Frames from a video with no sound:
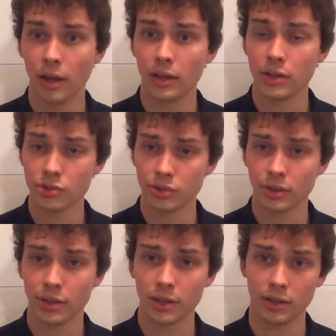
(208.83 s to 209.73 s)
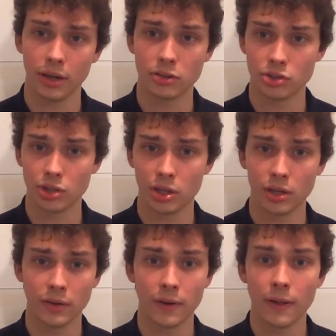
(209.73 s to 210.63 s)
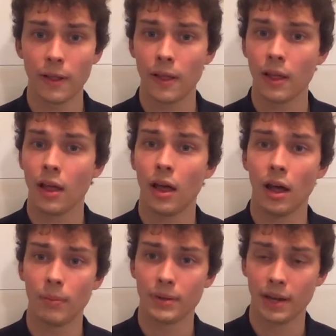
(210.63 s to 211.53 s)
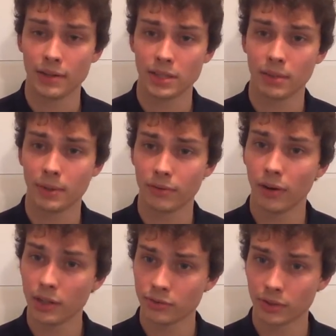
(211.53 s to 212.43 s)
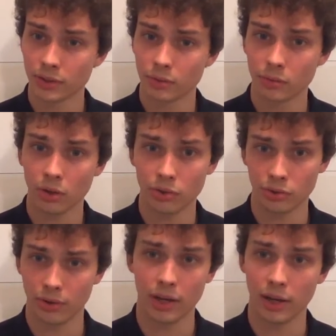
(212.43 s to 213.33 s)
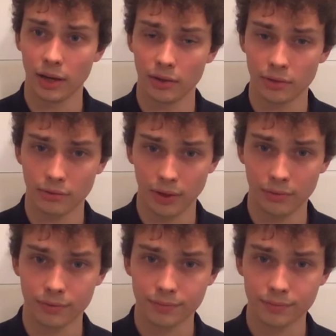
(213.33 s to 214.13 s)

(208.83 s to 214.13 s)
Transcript: Additionally, nitrogen, potassium, and phosphorus were also indicators of life.